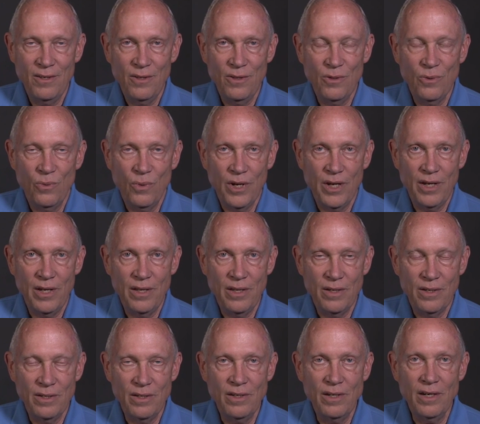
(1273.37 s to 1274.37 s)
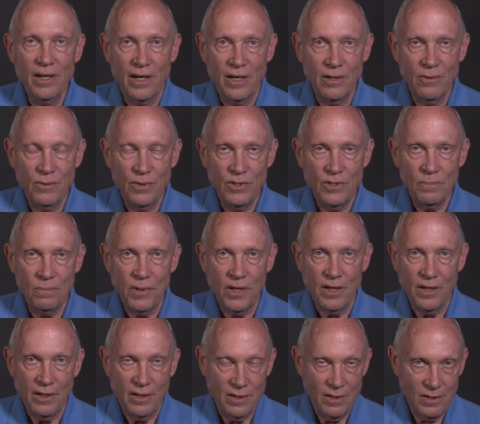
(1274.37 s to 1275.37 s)
the way that God
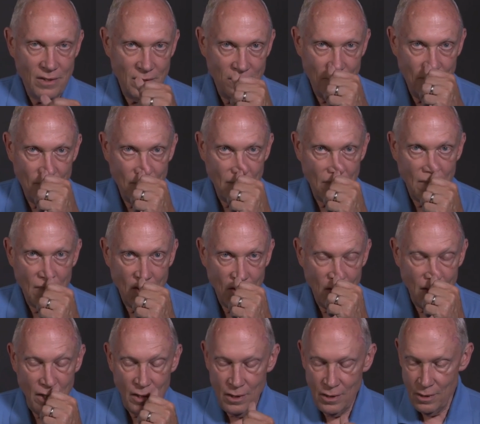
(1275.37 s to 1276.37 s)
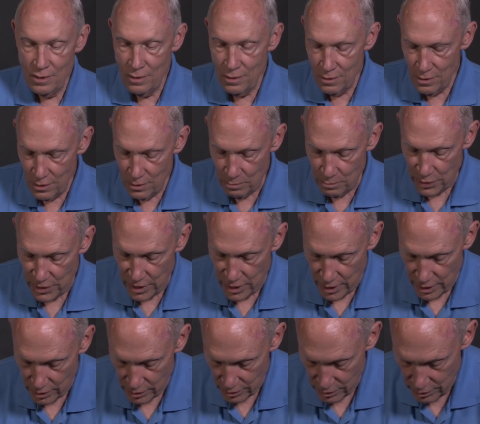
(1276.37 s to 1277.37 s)
responds in the
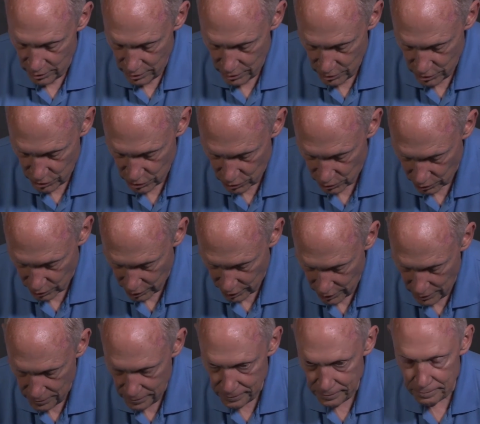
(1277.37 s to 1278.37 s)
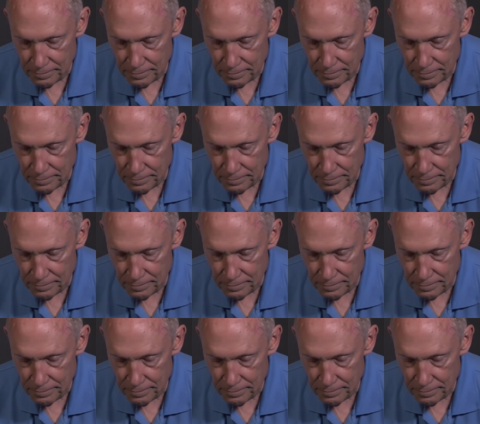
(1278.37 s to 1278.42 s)
potter story